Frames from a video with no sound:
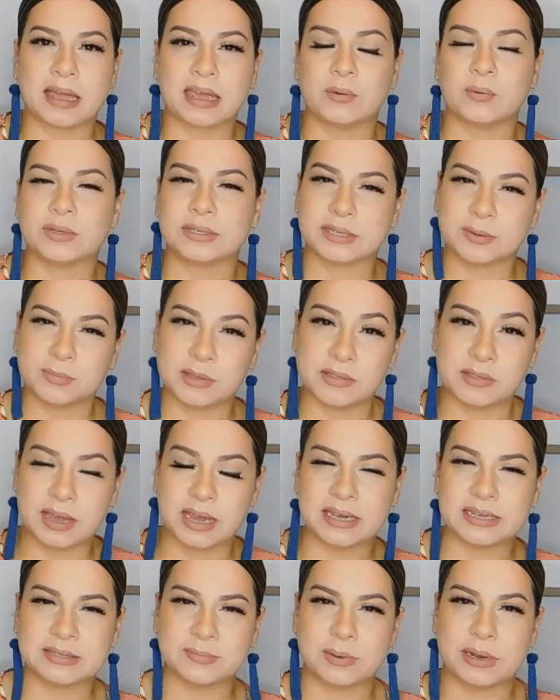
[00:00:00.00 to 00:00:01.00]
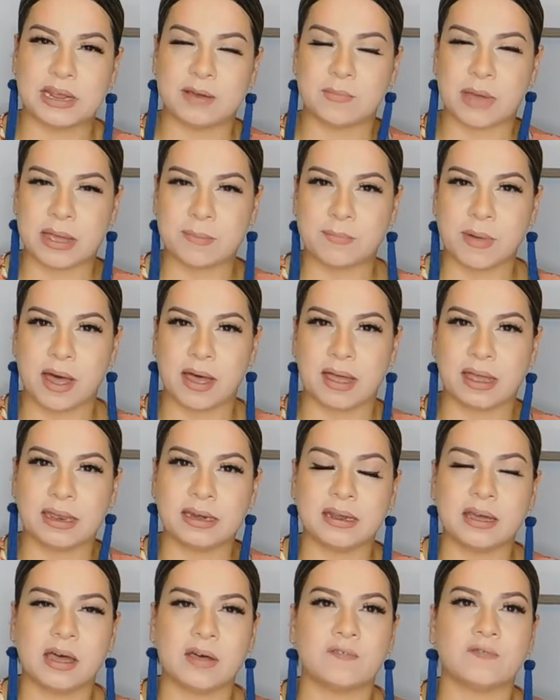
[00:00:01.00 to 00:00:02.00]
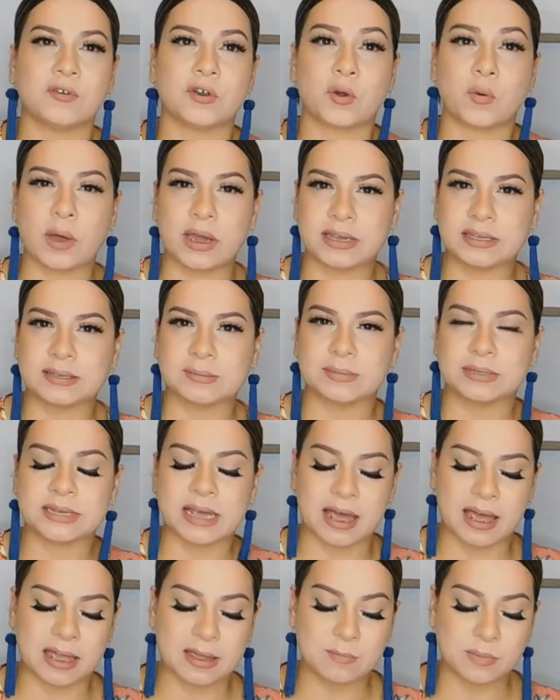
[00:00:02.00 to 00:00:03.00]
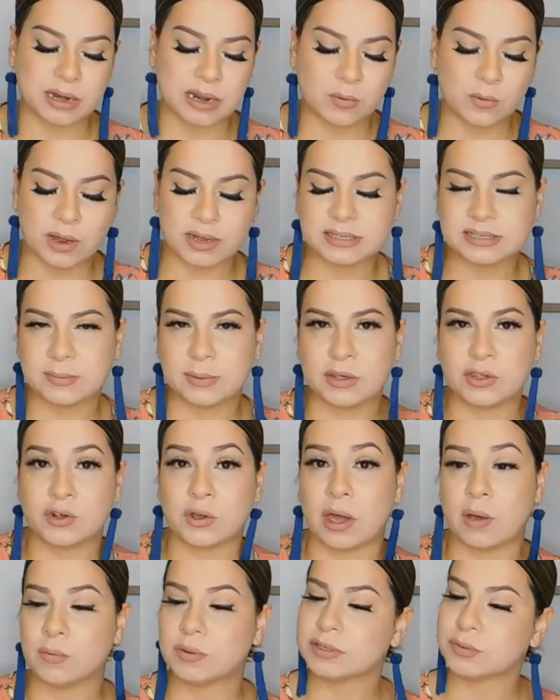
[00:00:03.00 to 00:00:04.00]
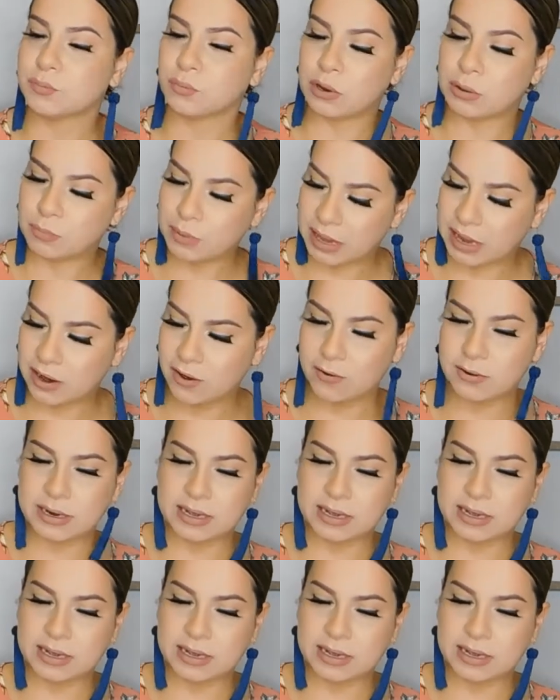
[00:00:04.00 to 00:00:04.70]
It was something that has been on my mind for quite some time, but I wanted to make sure I was prepared.